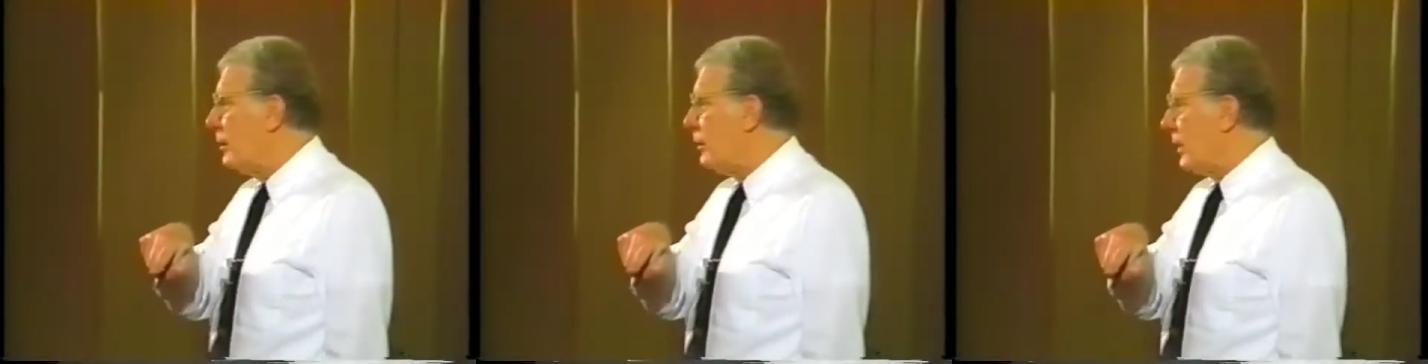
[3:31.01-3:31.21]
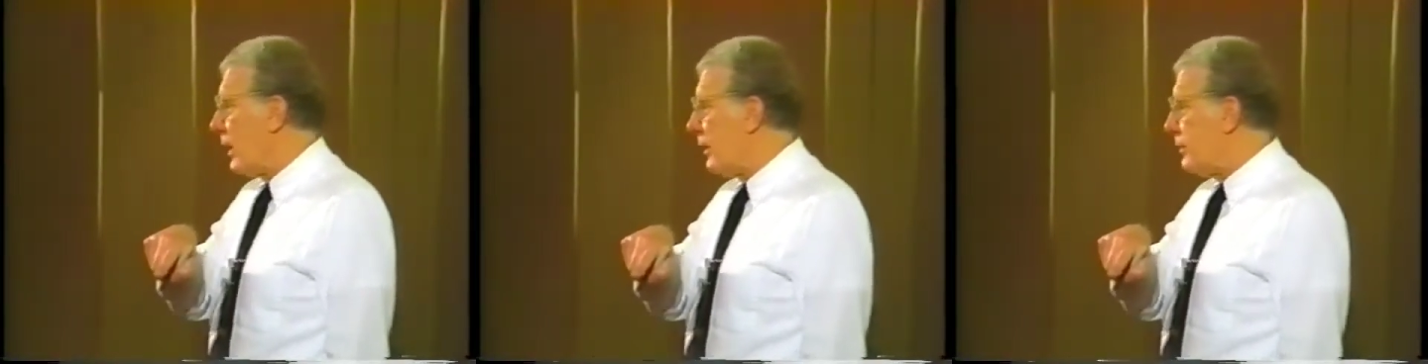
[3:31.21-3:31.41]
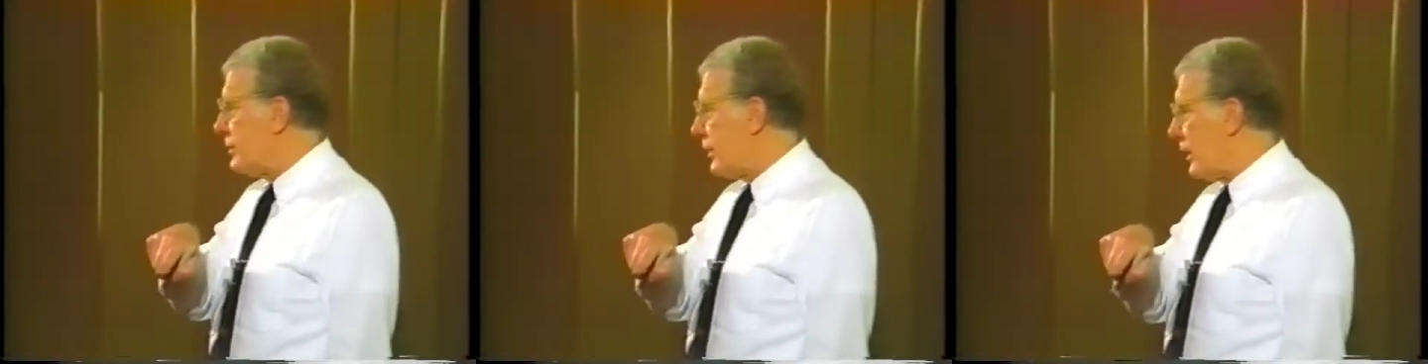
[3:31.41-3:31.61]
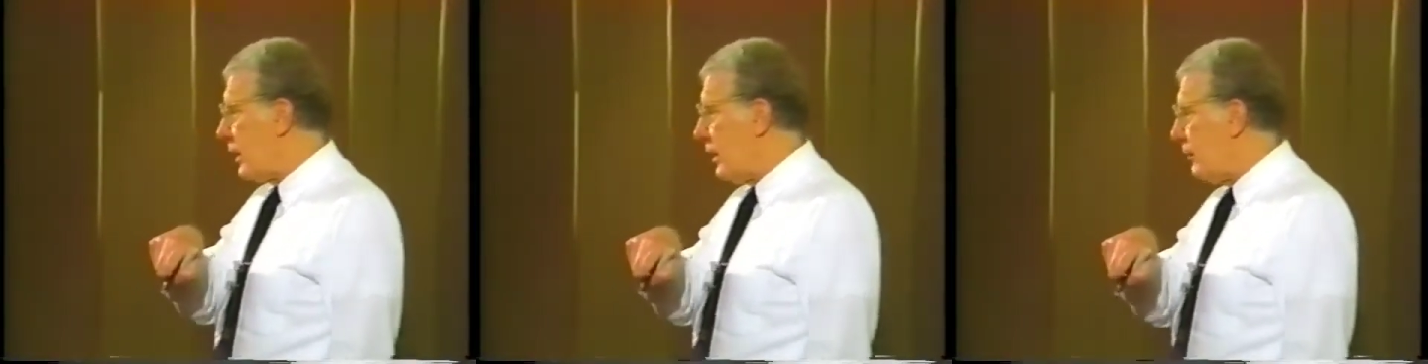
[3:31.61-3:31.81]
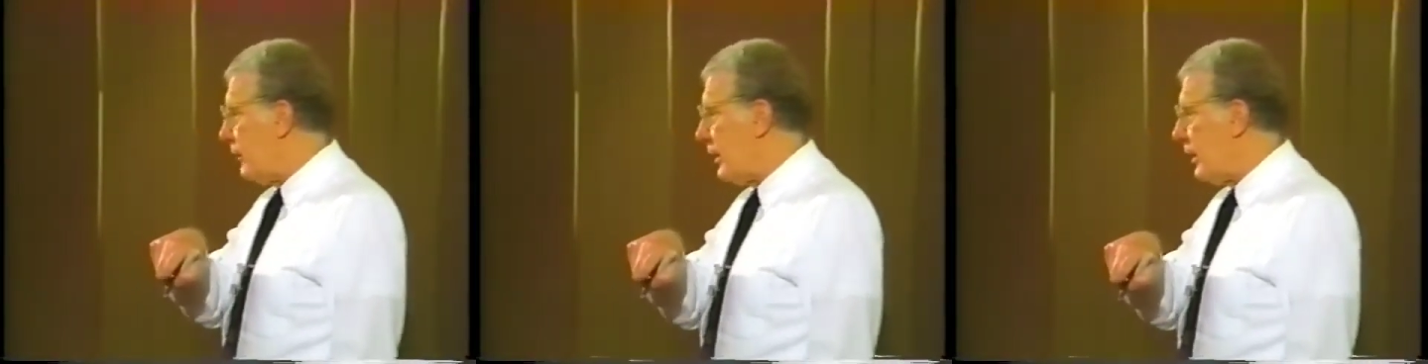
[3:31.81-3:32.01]
When I was a
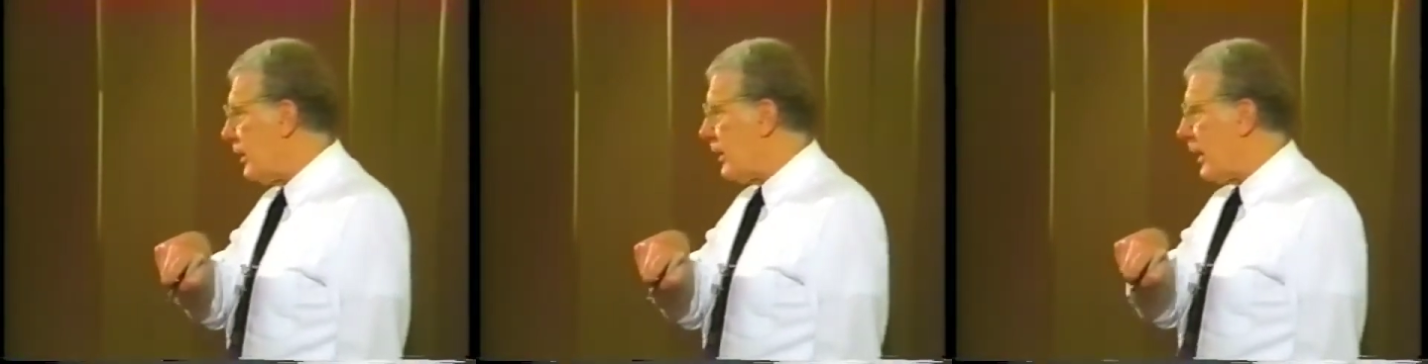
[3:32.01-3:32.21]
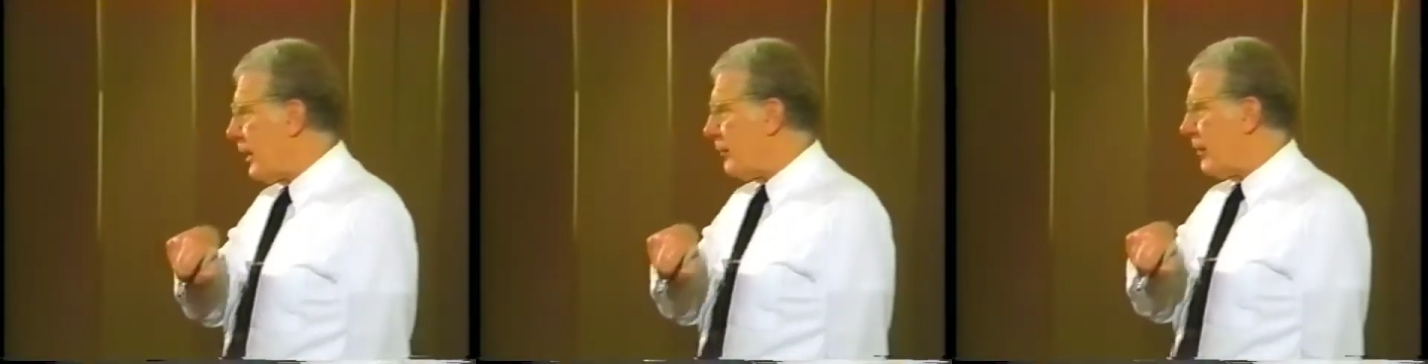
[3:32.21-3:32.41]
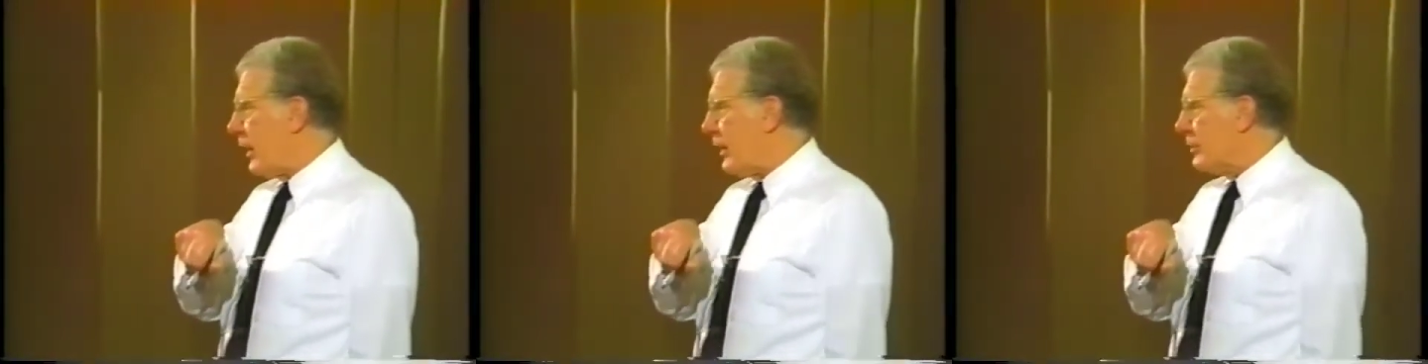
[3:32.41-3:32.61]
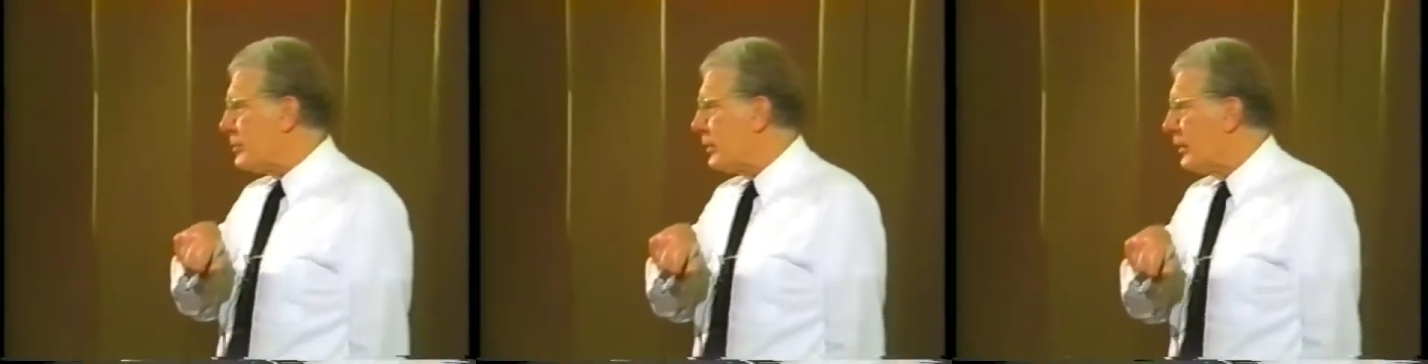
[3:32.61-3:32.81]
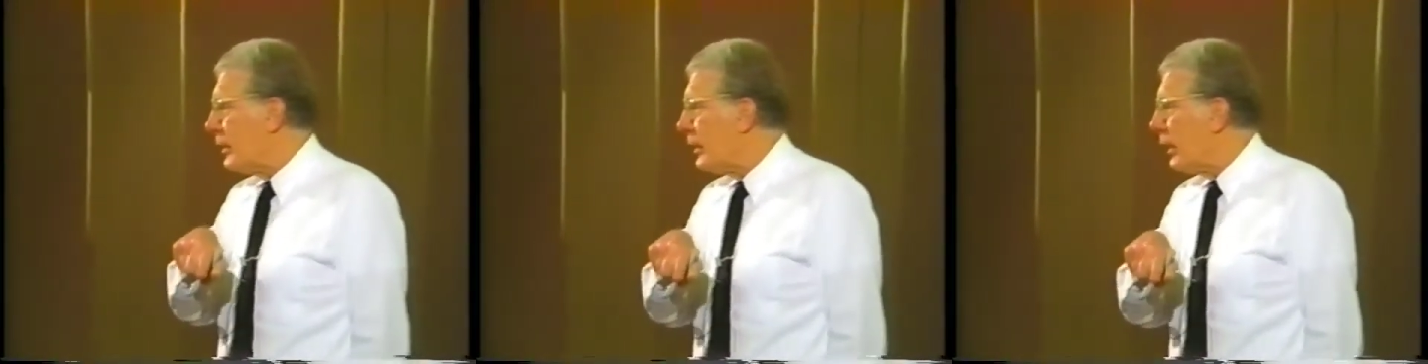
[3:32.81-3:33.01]
kid, we didn't have
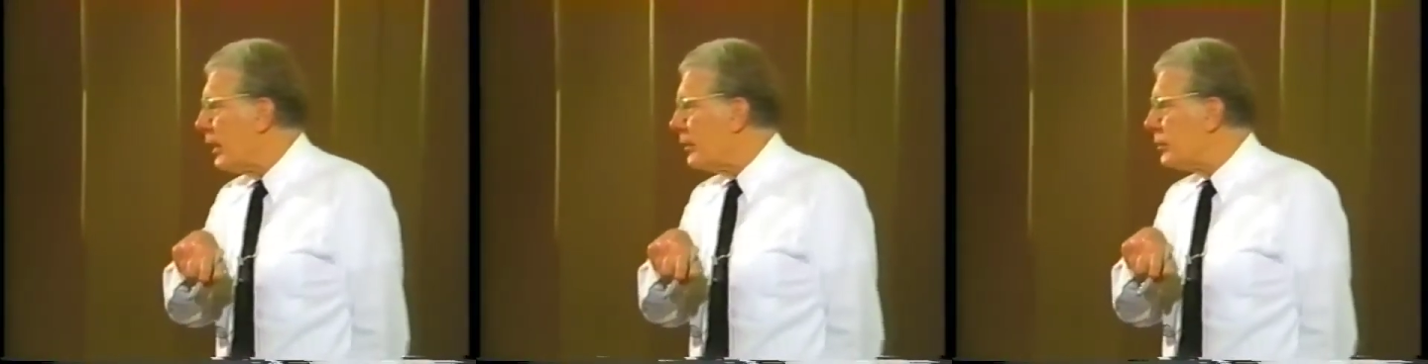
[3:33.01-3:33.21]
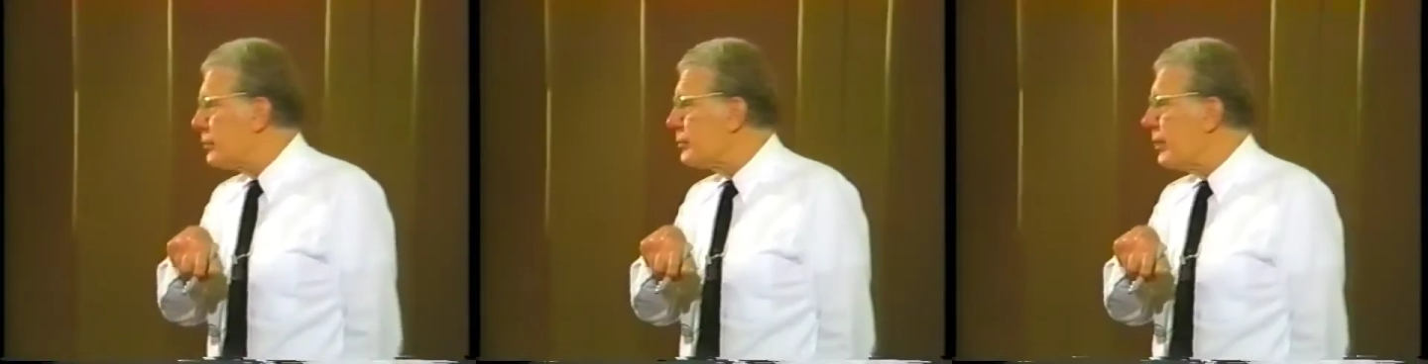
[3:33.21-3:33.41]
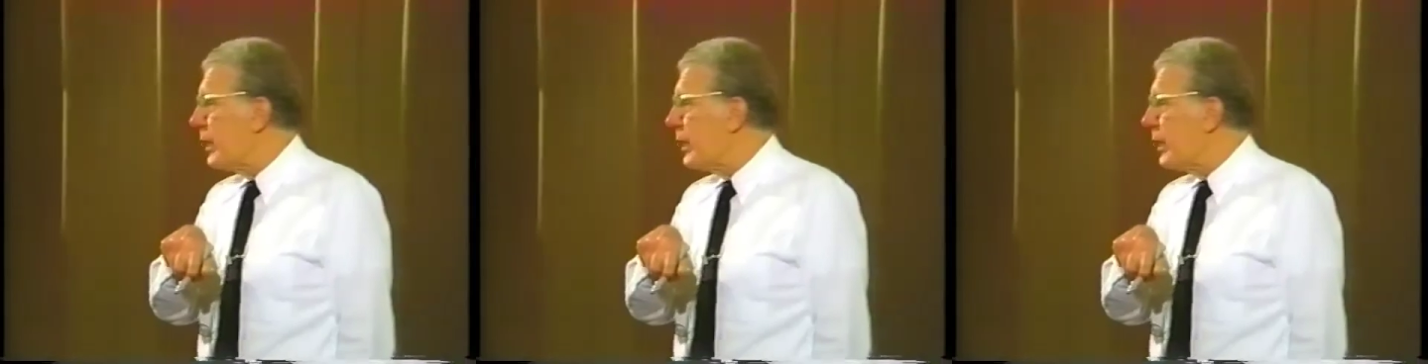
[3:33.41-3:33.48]
gasoline gauges.